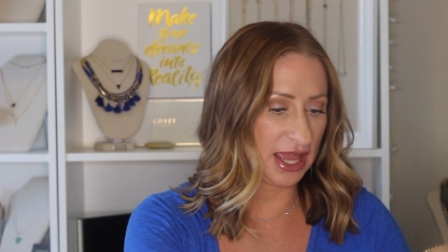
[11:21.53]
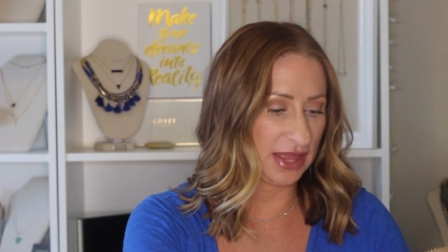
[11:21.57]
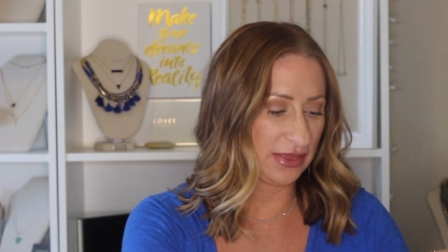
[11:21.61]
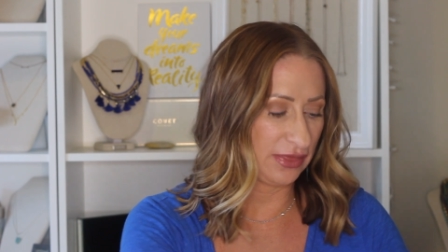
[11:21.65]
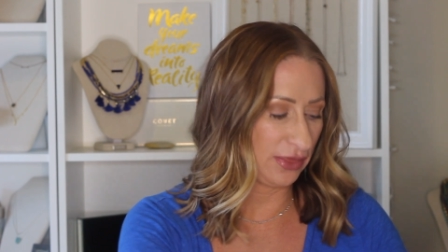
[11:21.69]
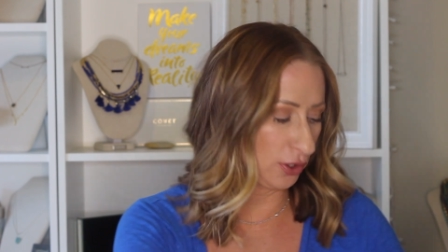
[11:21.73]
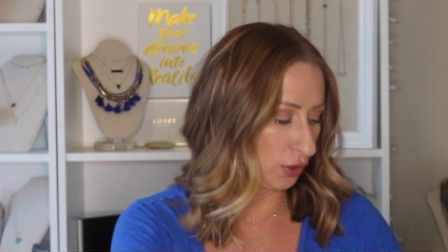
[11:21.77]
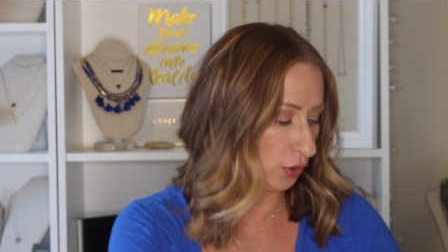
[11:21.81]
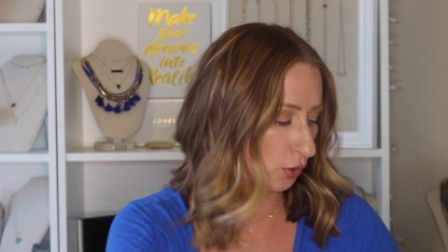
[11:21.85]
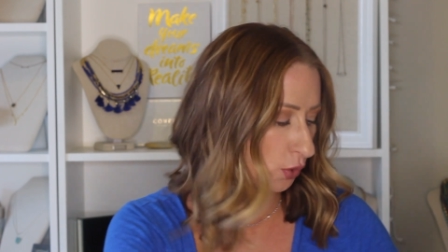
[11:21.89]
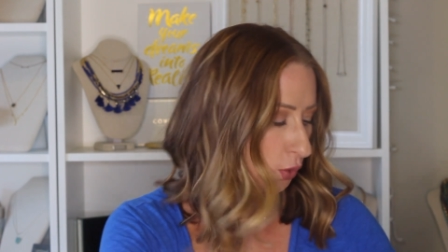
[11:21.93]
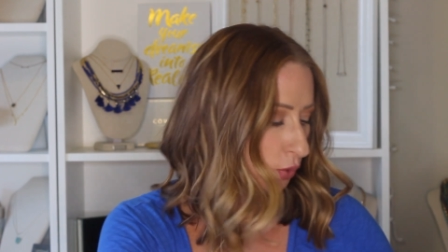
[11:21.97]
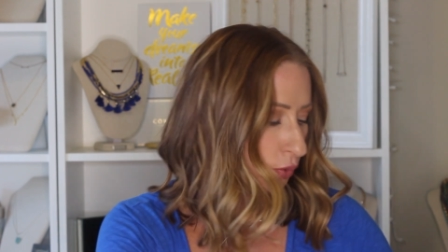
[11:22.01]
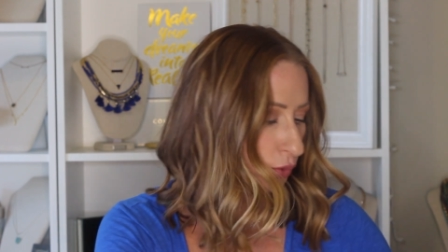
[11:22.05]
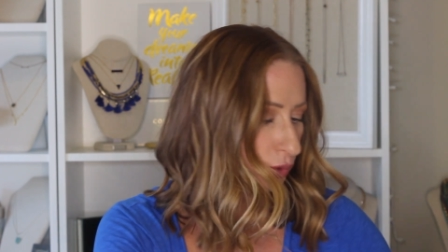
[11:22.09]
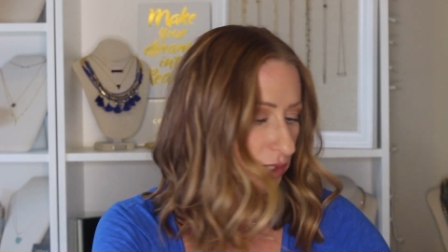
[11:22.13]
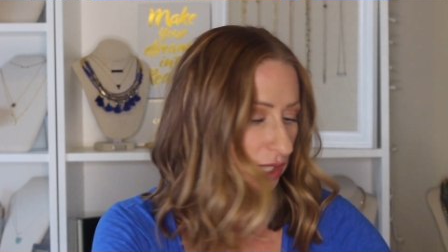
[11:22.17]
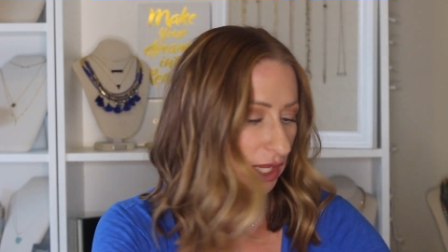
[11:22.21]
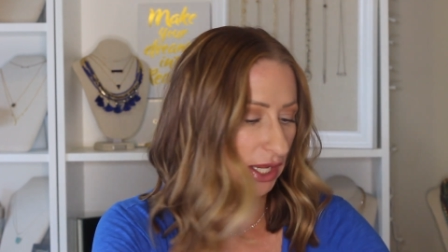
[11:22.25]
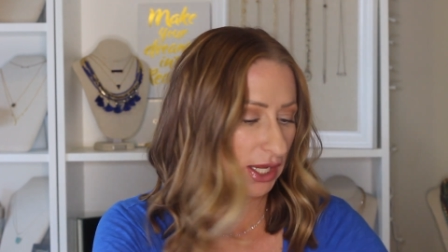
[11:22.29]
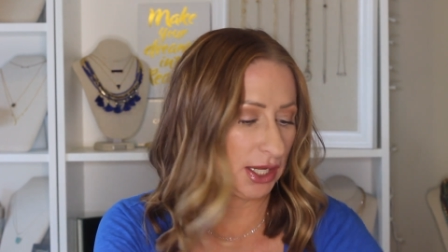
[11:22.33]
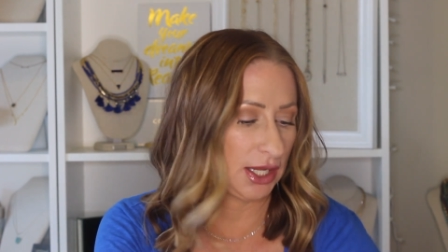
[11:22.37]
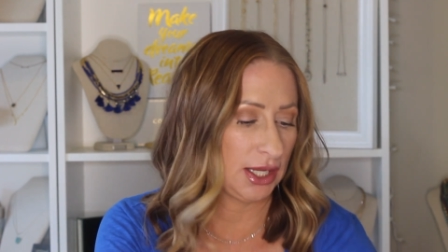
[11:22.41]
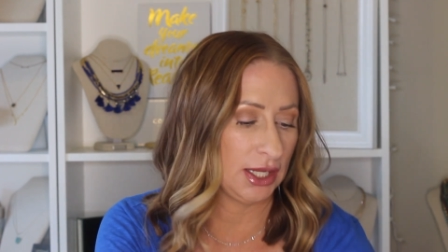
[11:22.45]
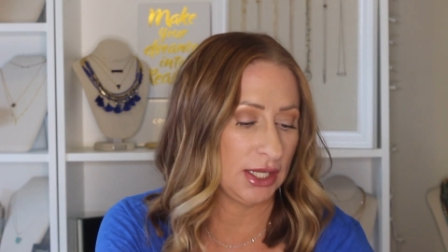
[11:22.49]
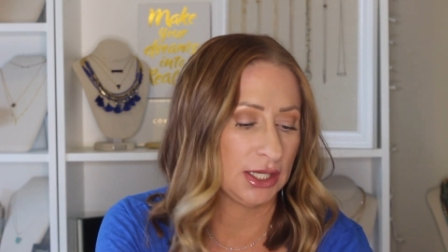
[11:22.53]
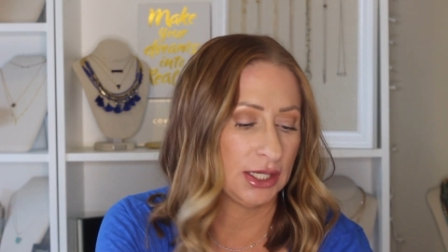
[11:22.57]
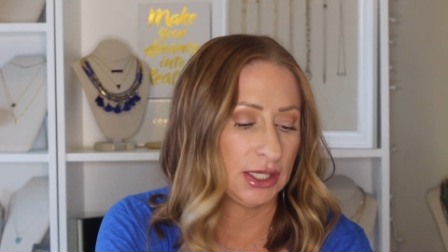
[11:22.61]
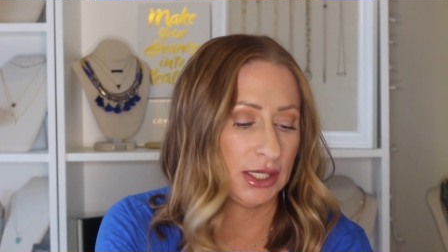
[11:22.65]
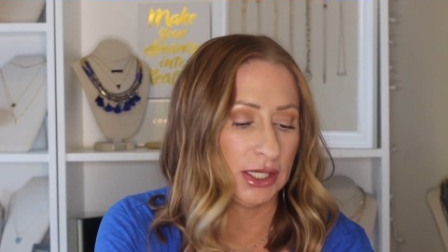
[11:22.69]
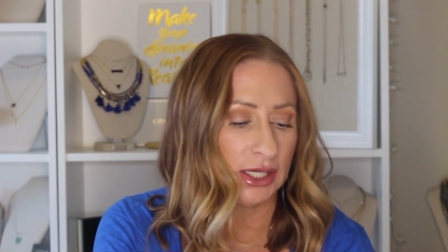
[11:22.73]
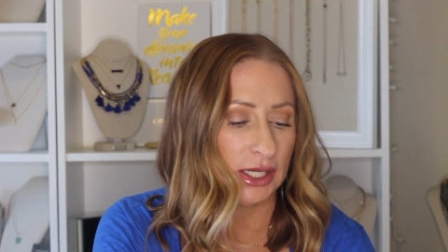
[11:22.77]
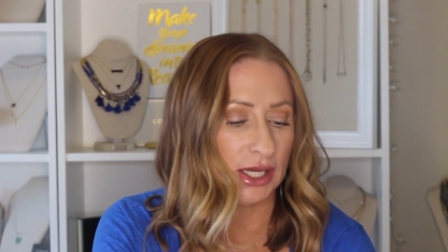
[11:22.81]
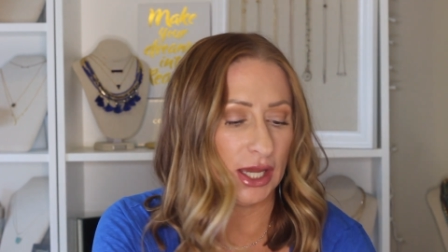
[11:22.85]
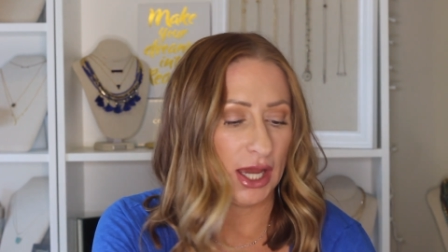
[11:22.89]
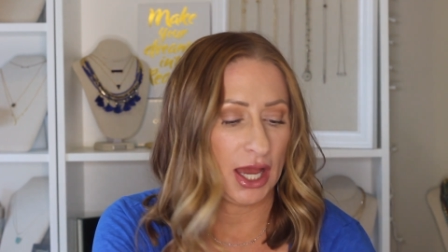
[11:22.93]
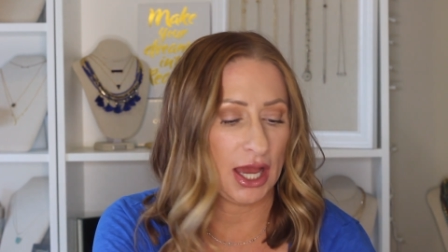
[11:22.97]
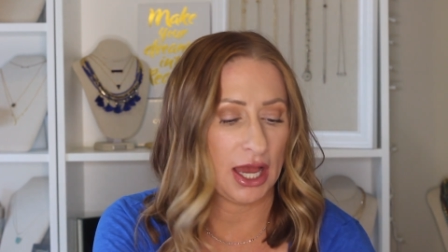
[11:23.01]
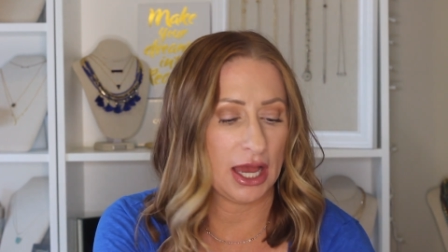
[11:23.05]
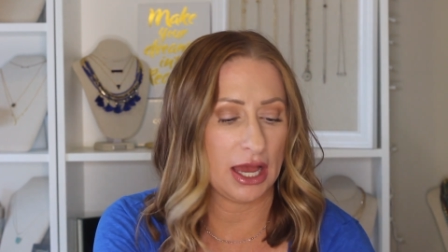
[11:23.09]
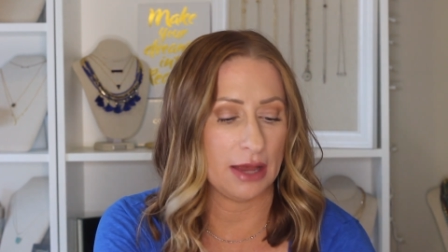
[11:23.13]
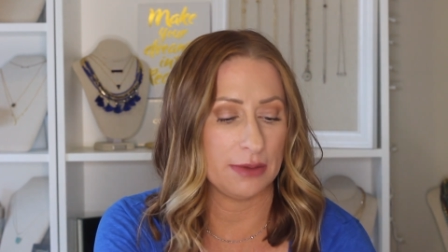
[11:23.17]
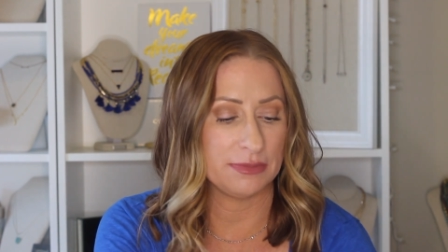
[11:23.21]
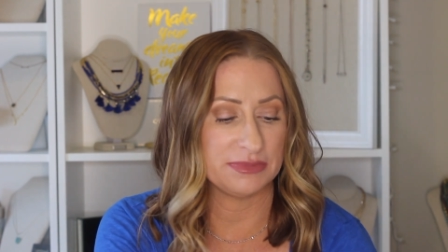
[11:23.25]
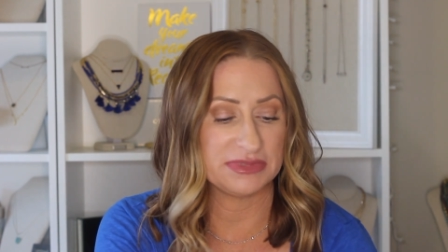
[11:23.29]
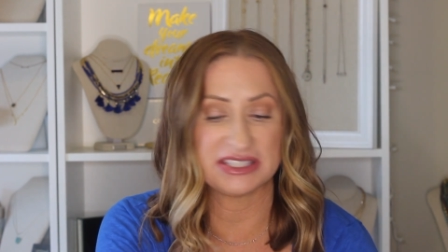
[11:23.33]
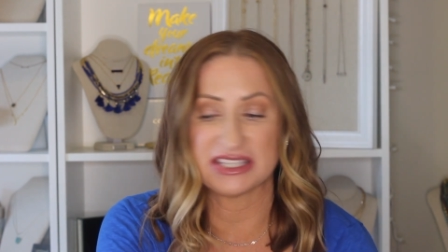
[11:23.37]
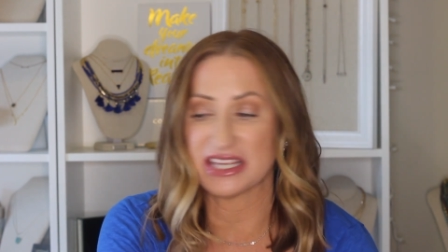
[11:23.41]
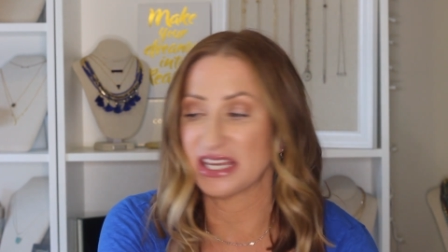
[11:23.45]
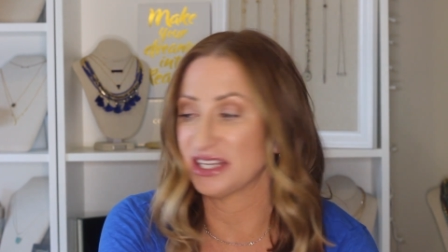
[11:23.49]
and the Coola
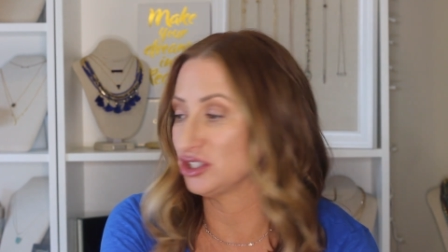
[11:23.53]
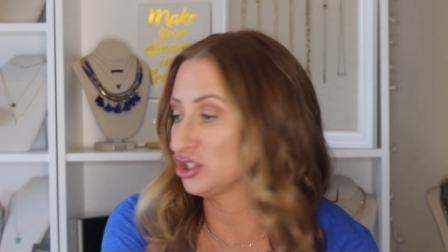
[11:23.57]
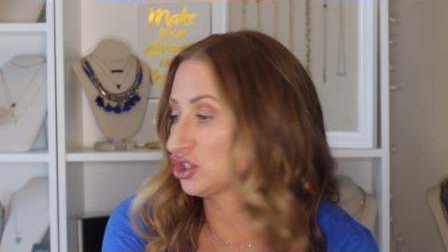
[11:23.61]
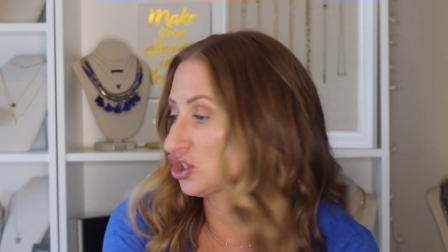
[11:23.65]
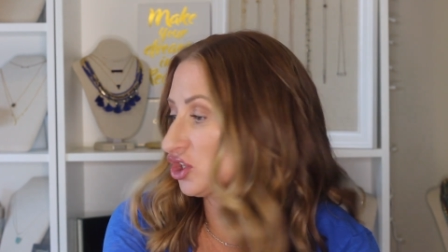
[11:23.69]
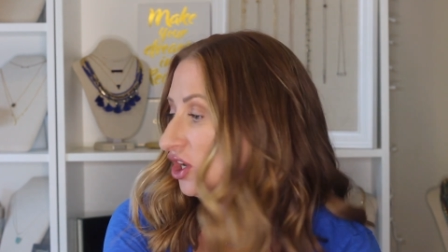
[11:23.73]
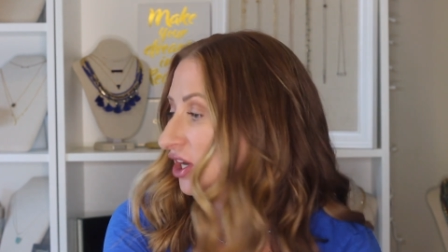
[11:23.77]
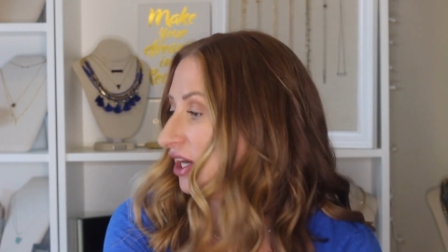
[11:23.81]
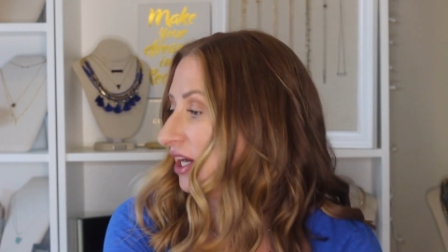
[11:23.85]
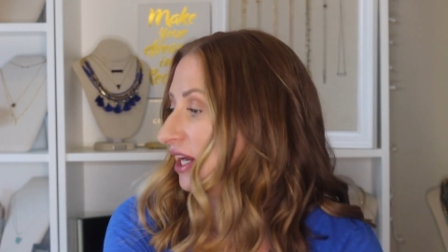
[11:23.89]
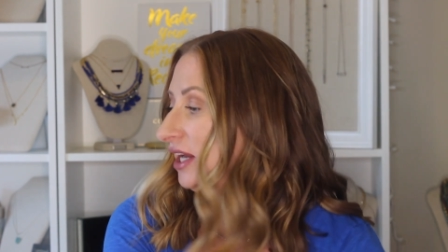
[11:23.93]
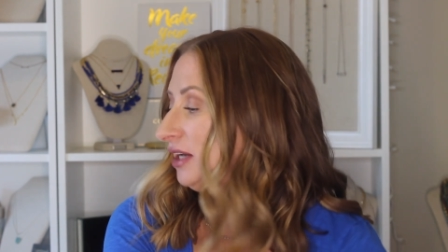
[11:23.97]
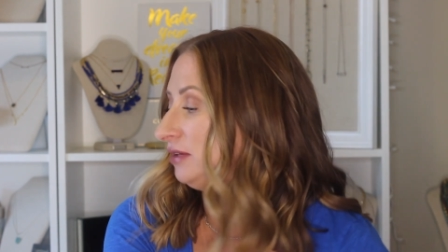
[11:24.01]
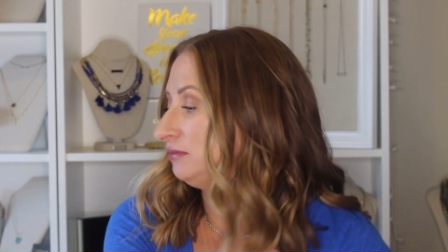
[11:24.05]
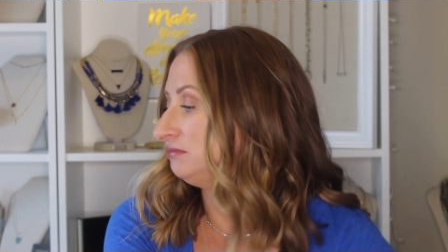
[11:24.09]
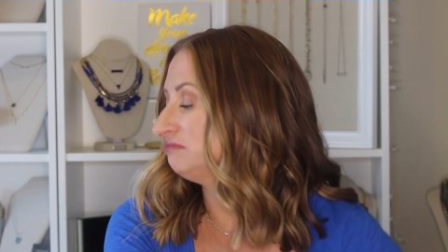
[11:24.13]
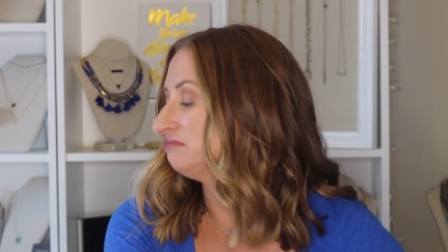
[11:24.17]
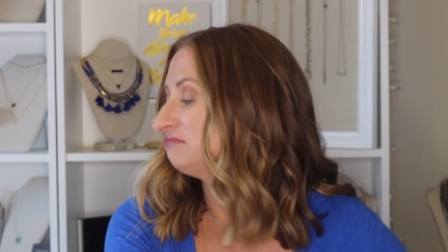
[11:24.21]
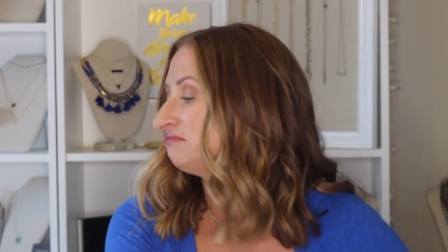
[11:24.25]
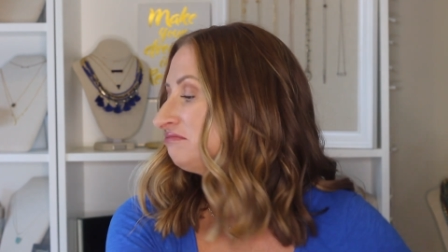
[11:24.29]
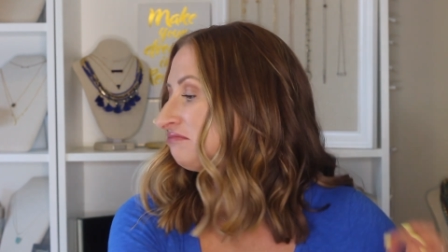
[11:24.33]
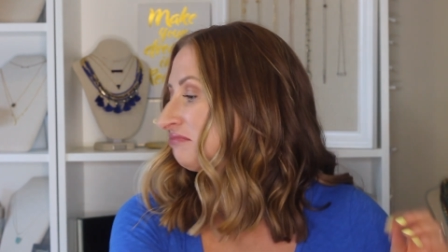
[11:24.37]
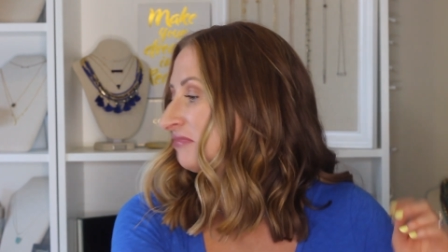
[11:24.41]
um, sunscreen.